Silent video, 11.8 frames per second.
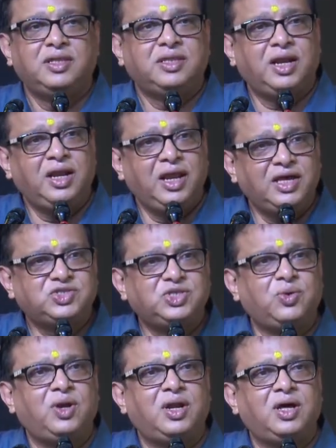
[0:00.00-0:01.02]
the less
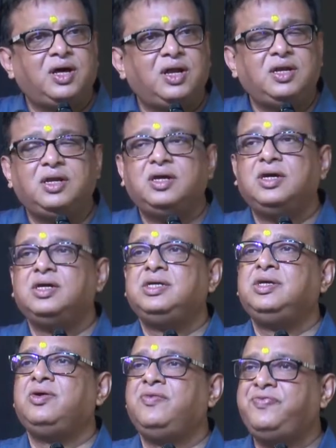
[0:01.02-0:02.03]
you learn
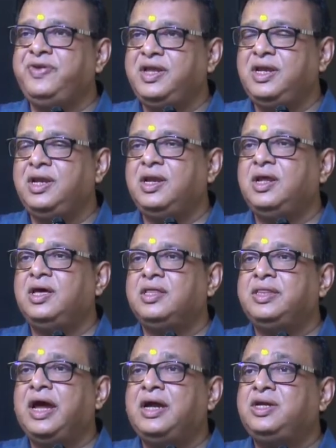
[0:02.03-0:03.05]
you will feel
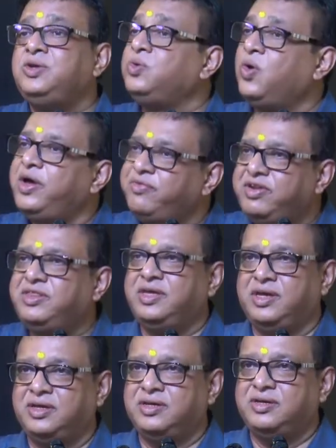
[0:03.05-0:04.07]
that you know
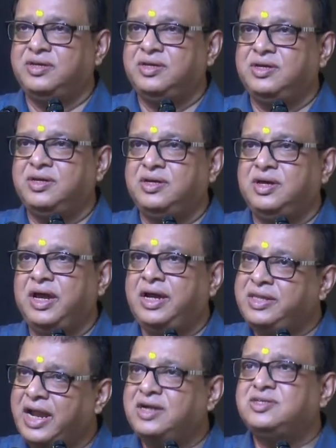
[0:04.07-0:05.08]
everything and
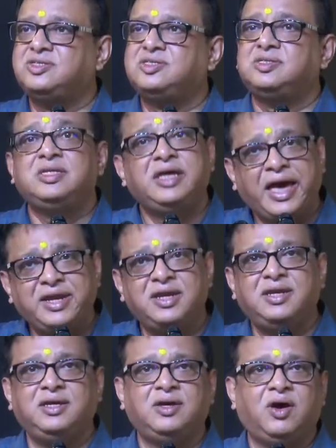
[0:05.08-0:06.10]
that's the
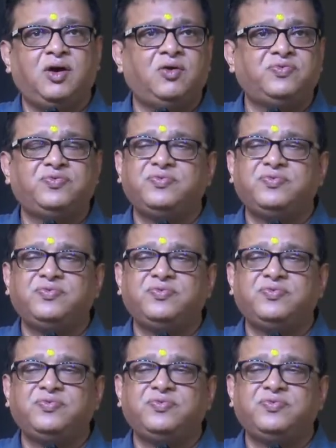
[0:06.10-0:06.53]
irony of